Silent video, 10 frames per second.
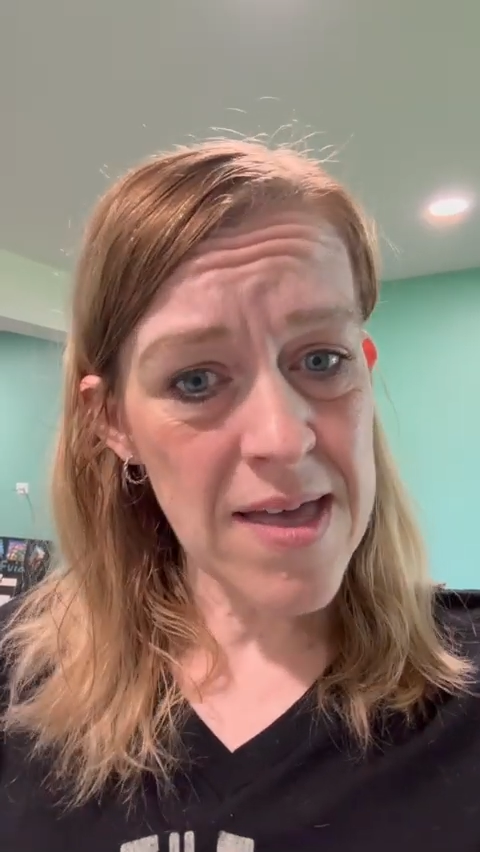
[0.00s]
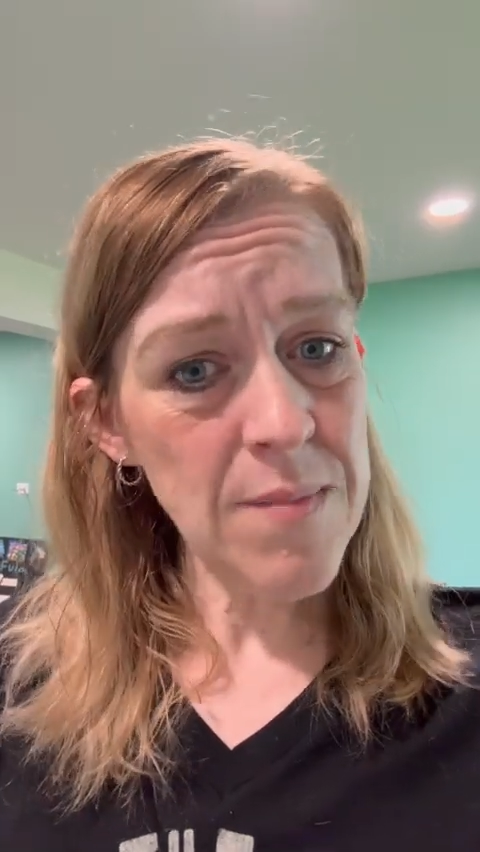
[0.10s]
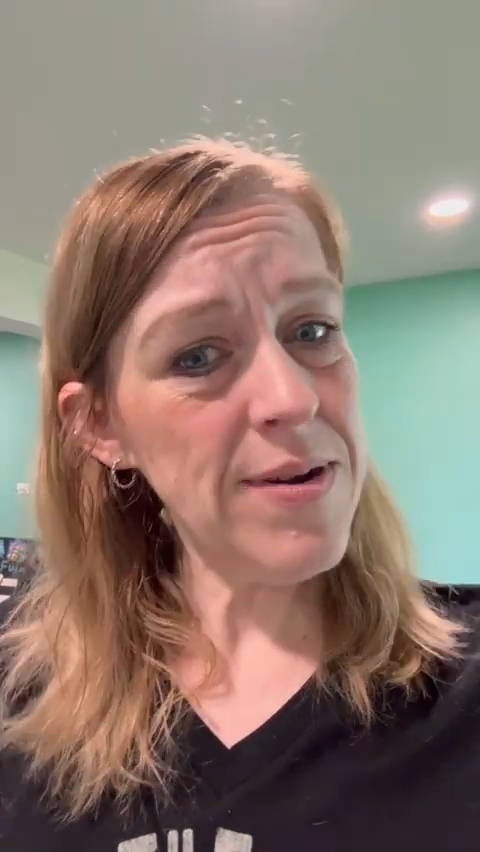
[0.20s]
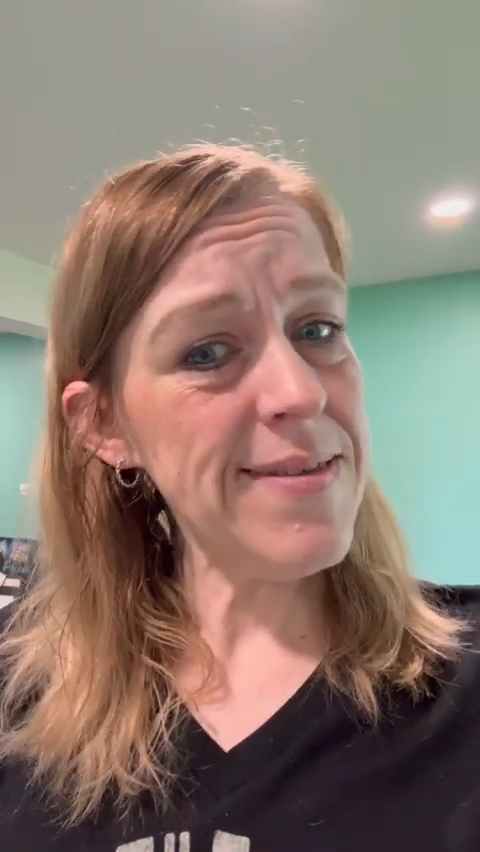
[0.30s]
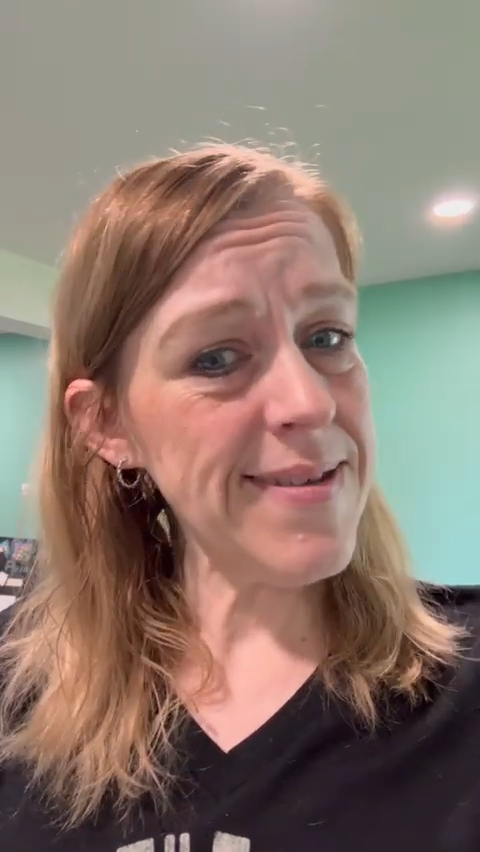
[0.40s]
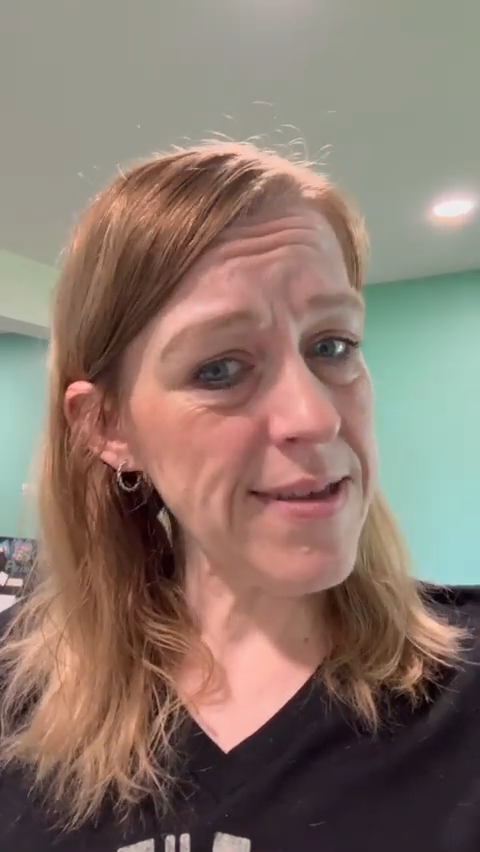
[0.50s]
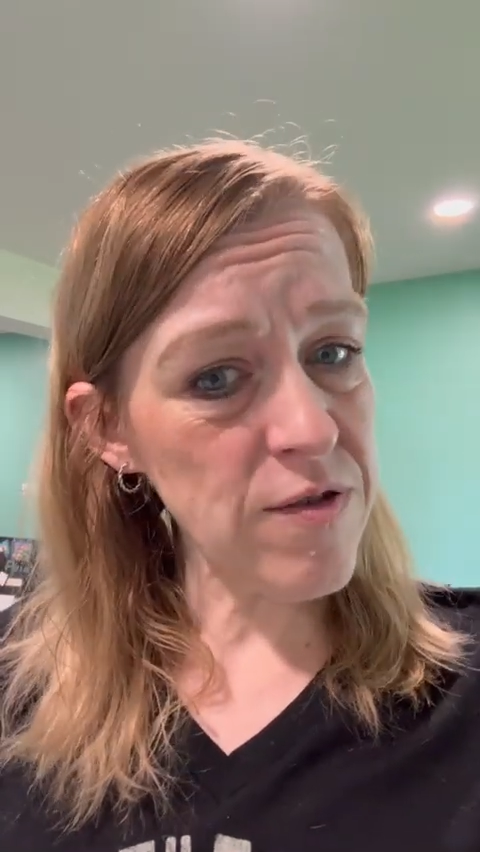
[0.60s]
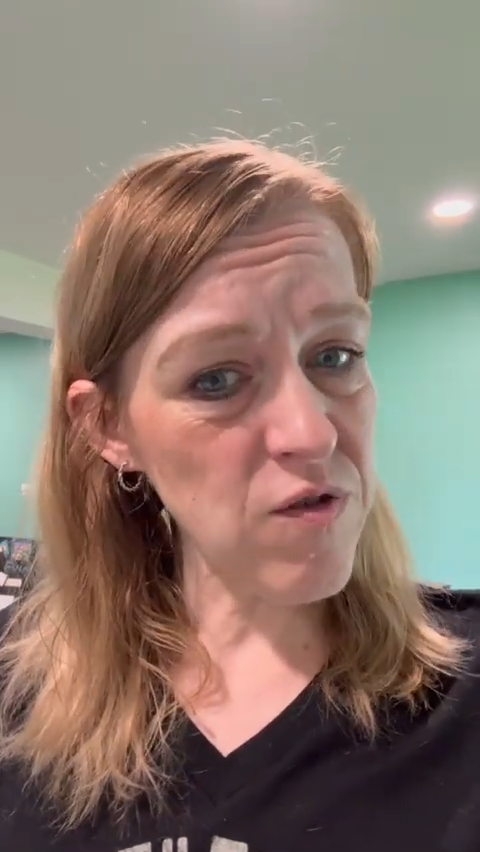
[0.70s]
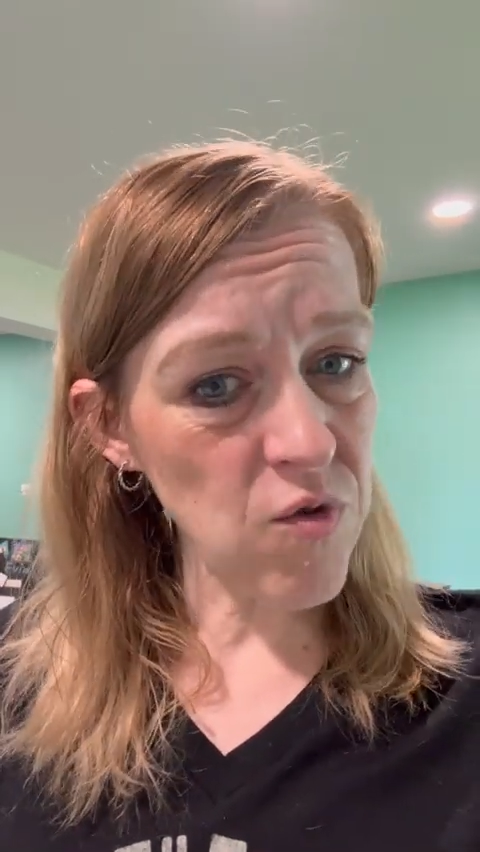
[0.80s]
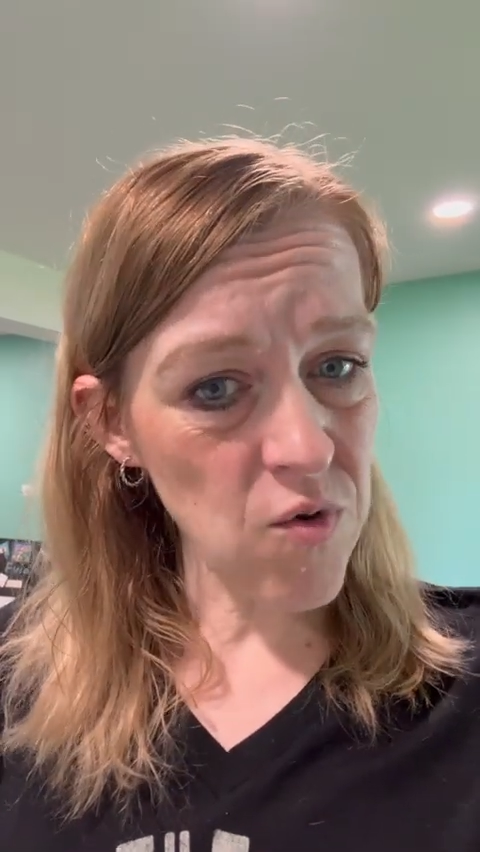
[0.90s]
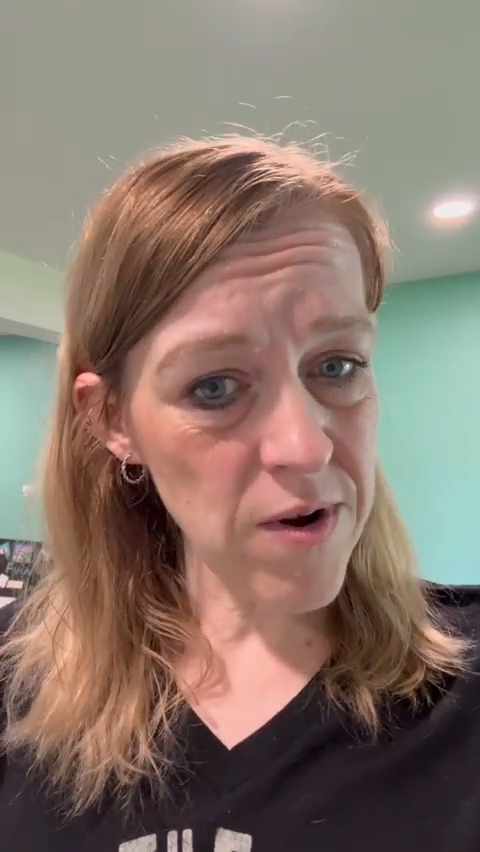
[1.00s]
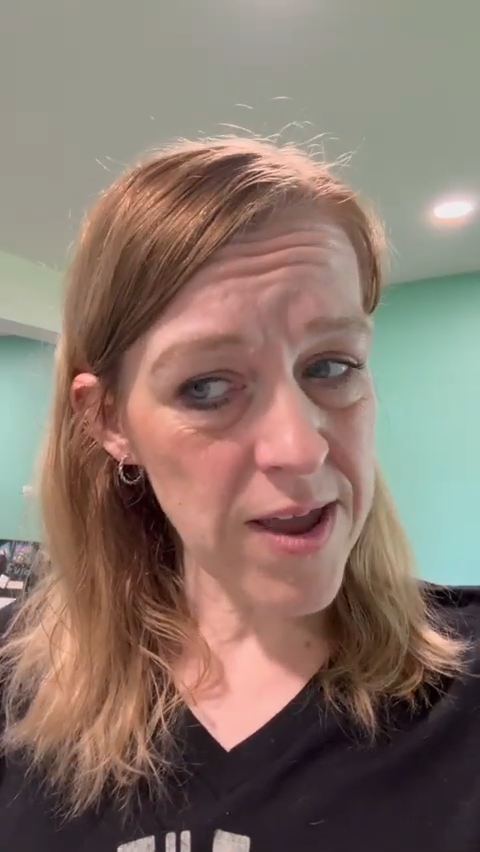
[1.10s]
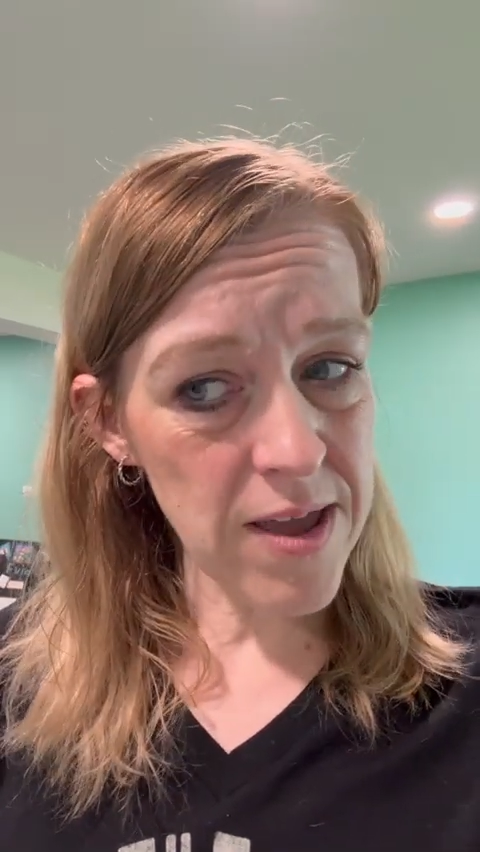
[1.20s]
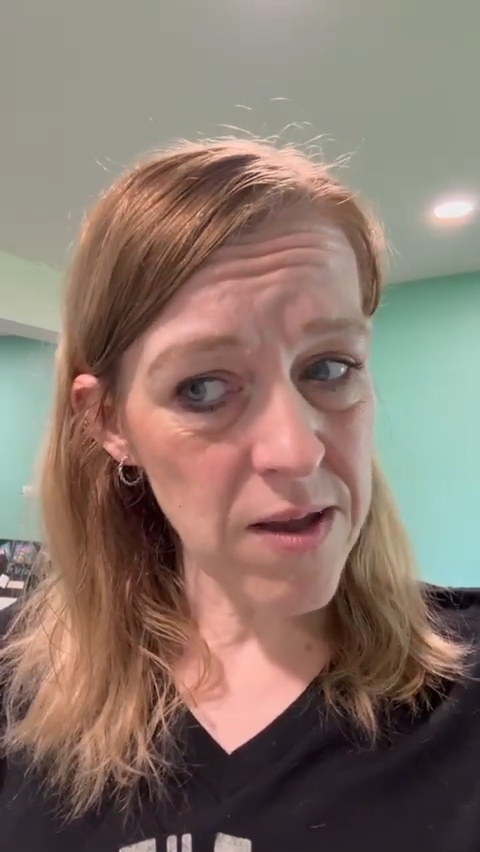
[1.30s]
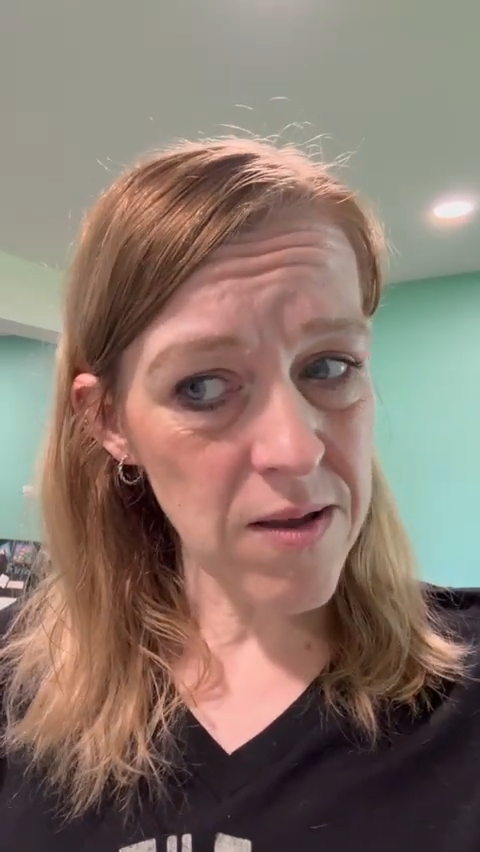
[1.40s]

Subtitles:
But is that a story?